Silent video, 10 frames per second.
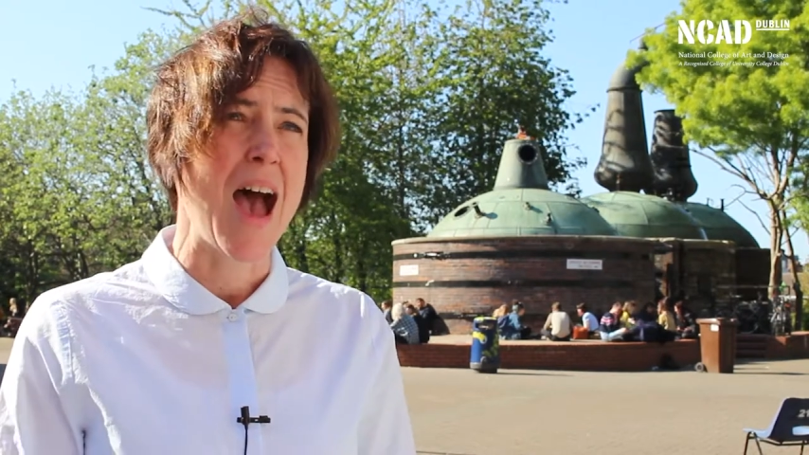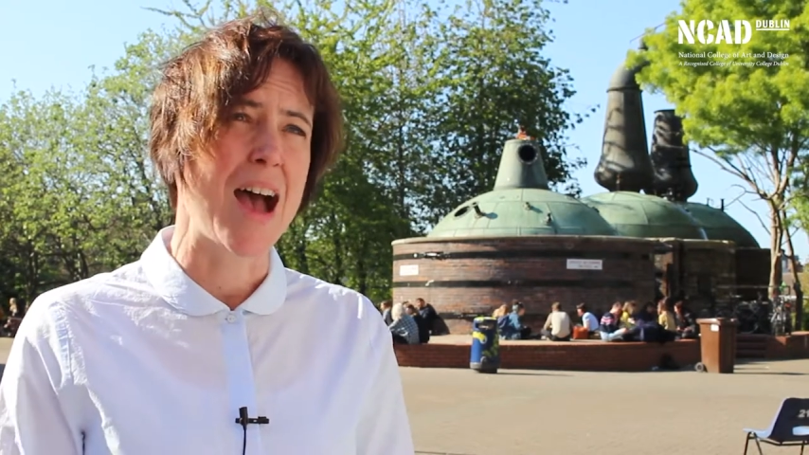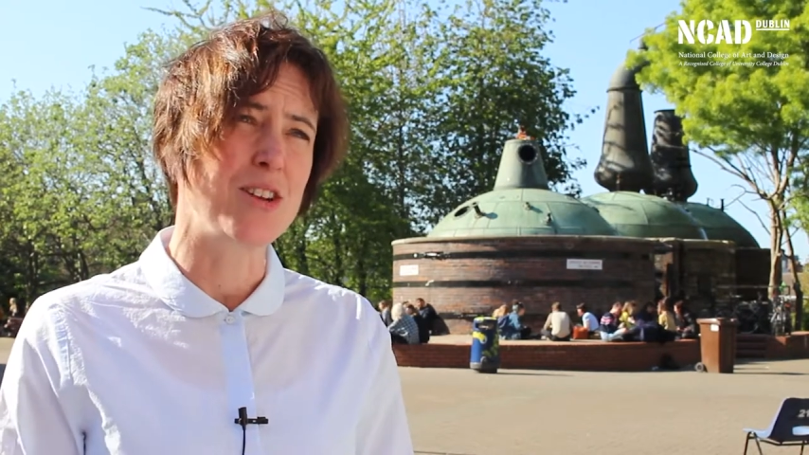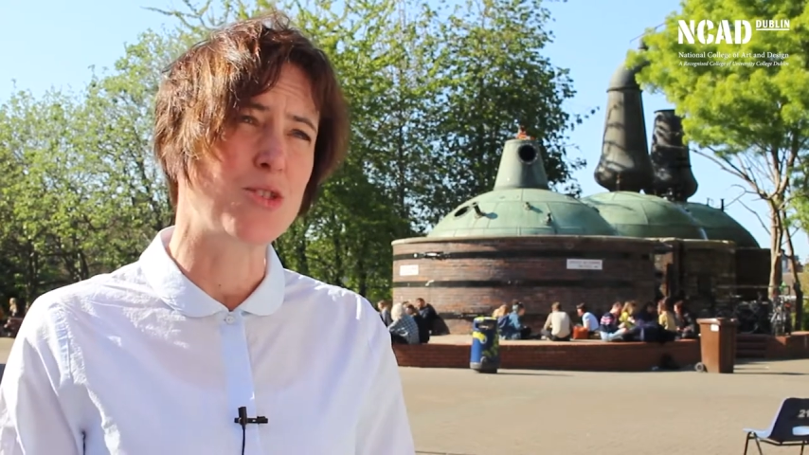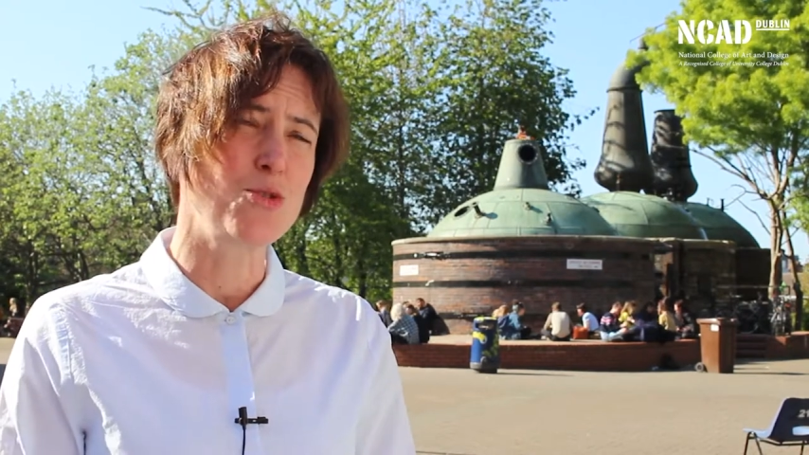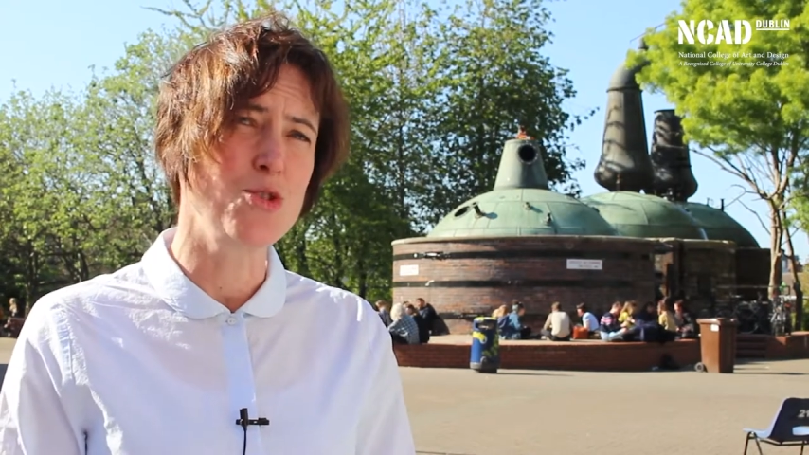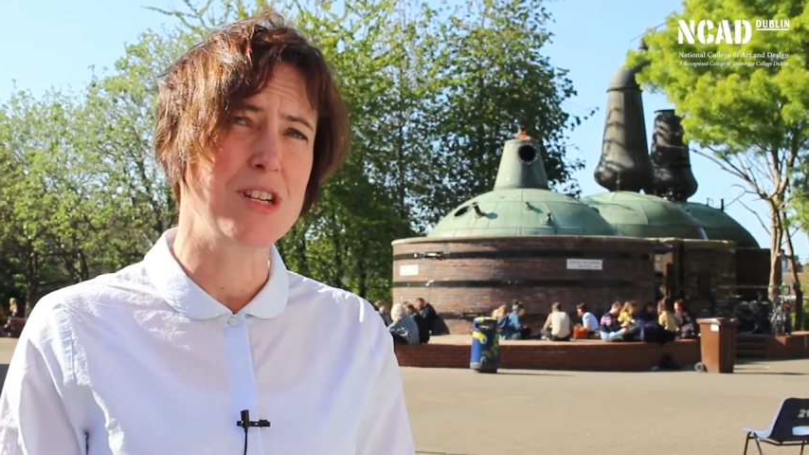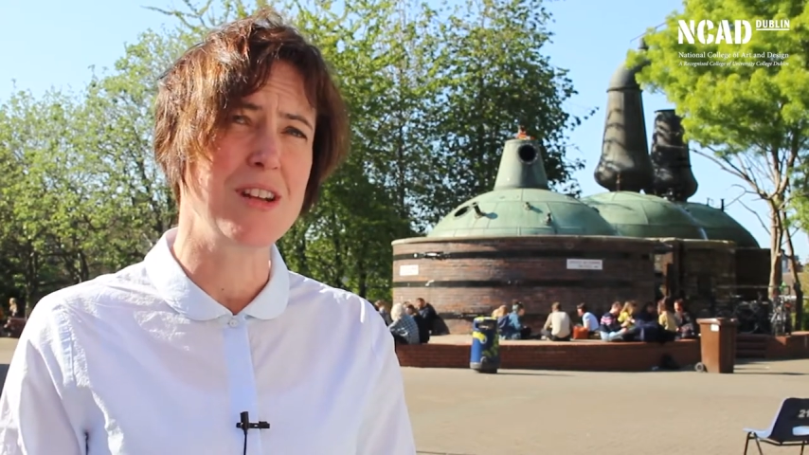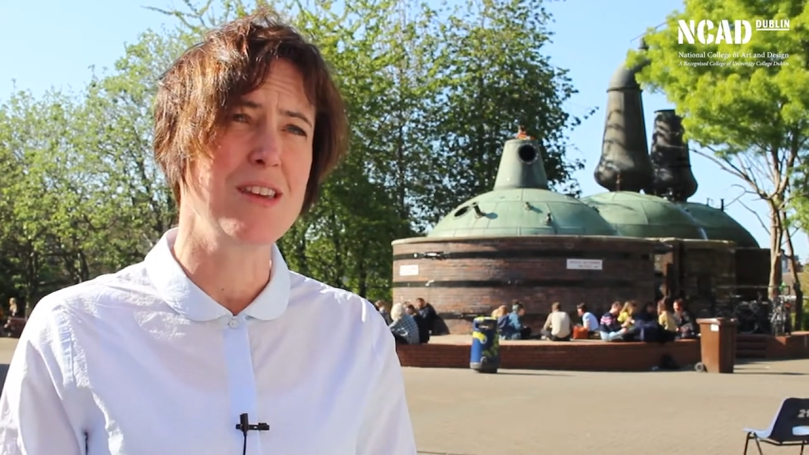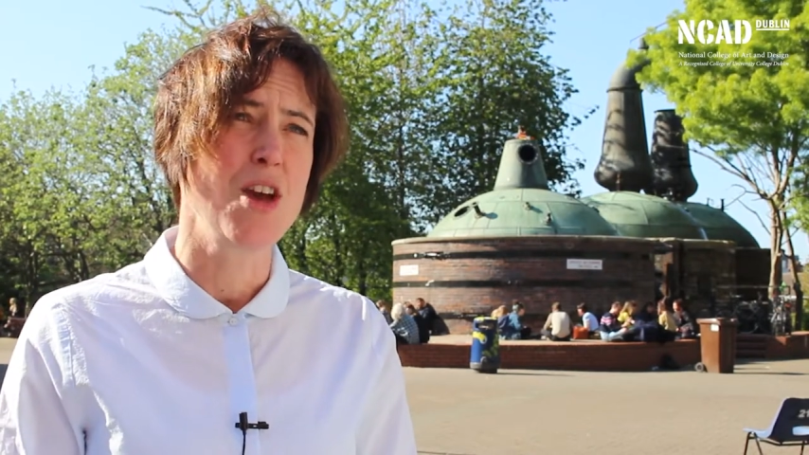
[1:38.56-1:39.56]
And
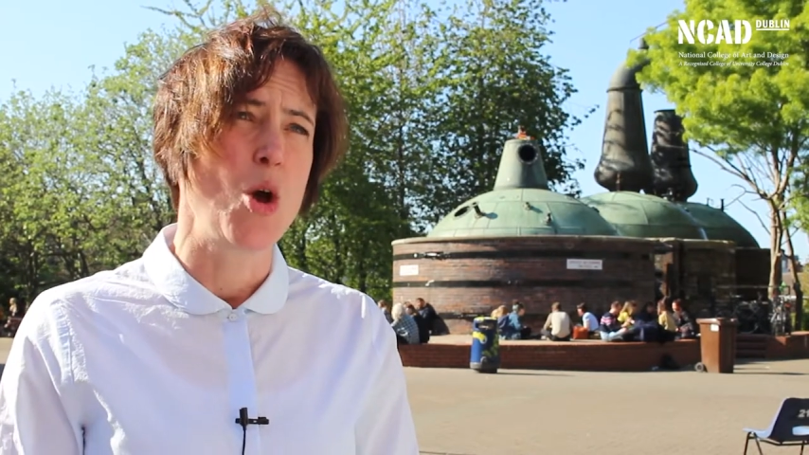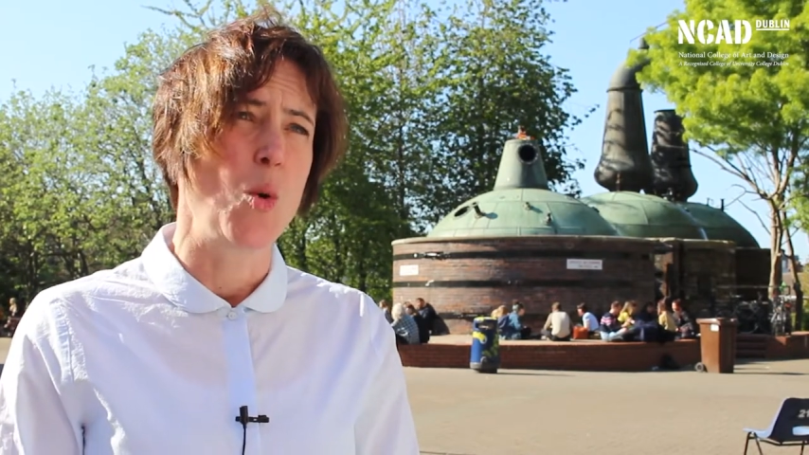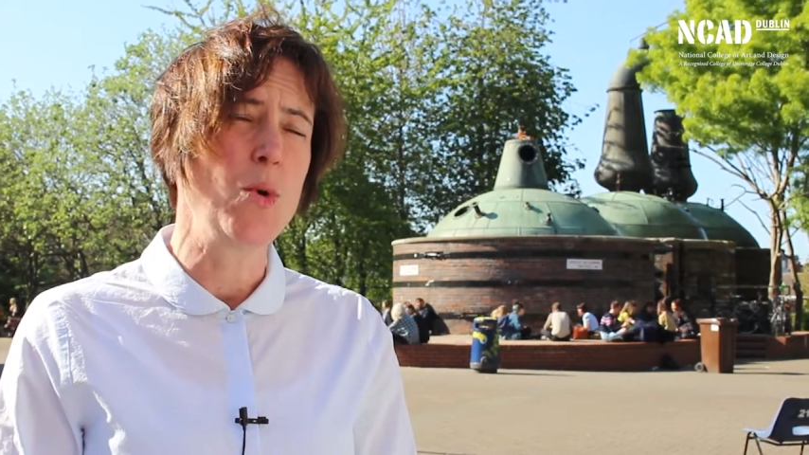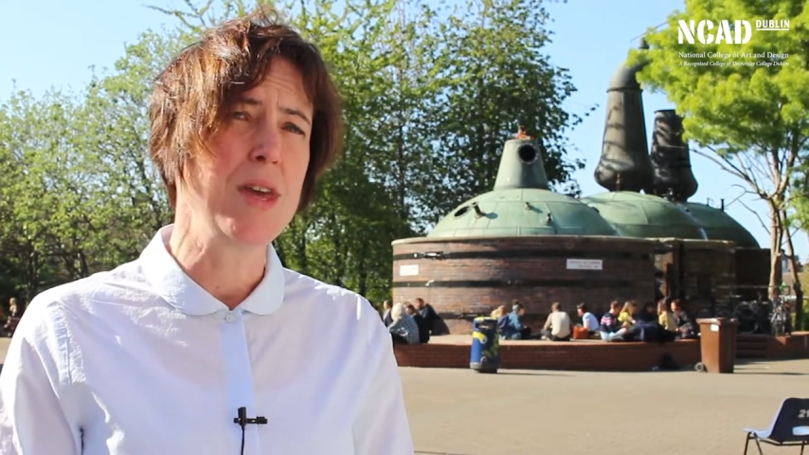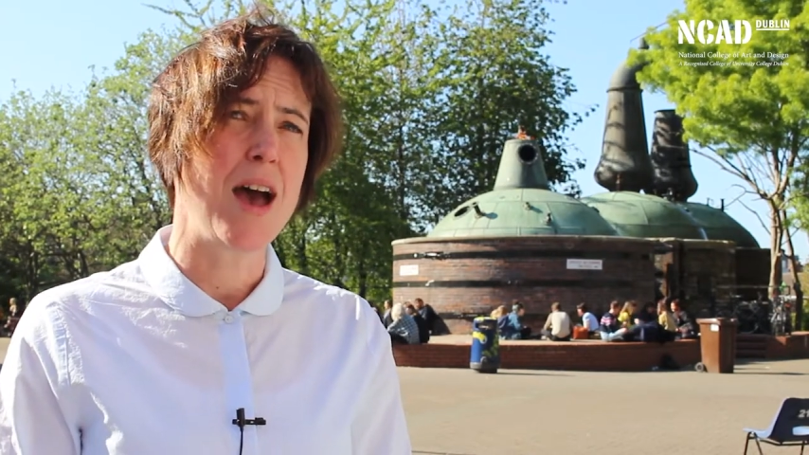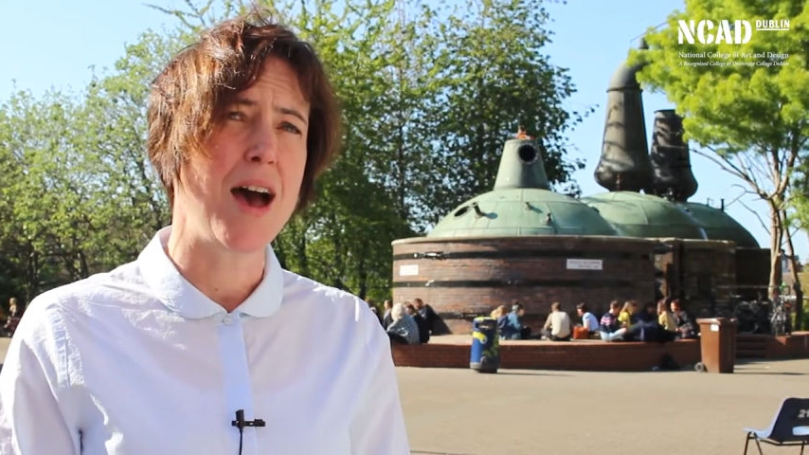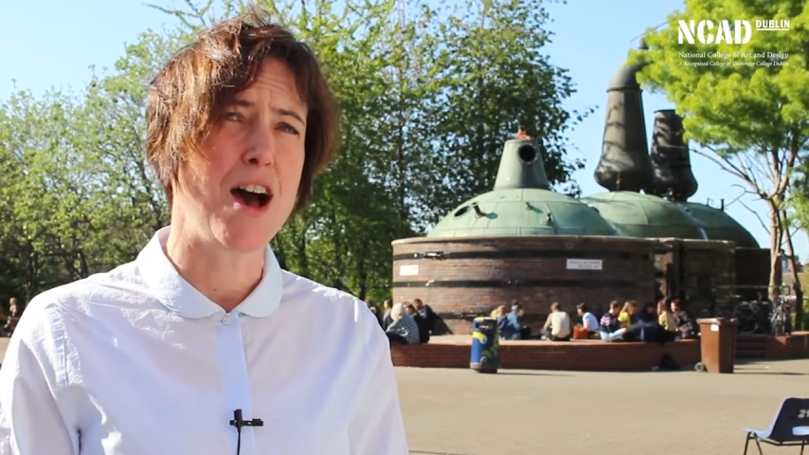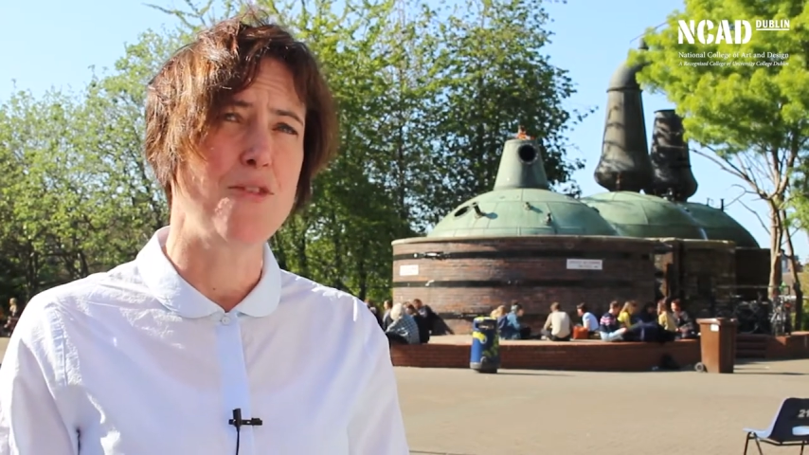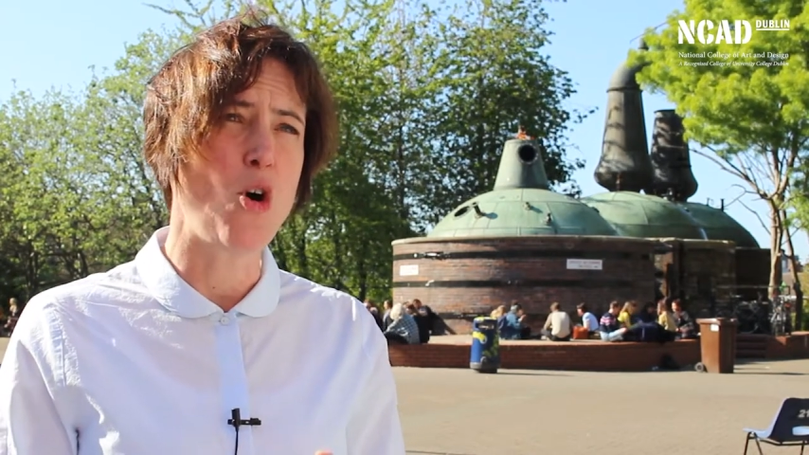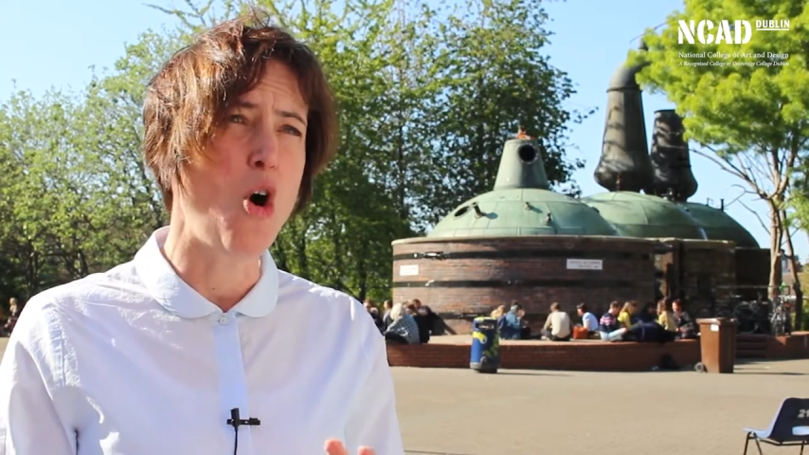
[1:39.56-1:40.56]
crucially, we
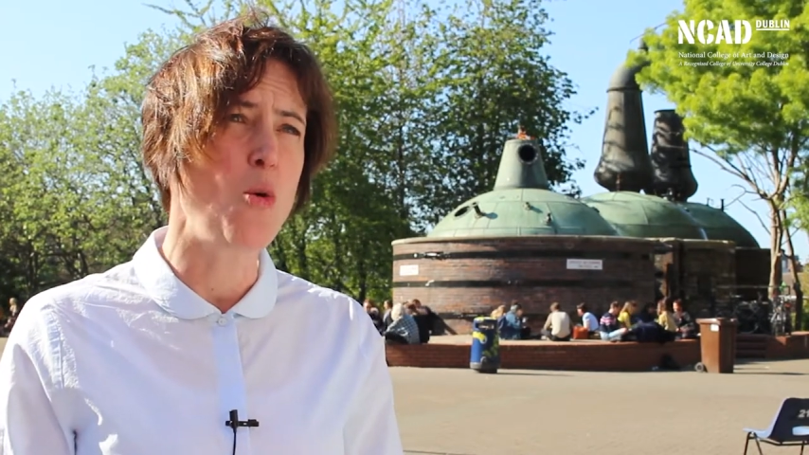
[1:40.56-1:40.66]
have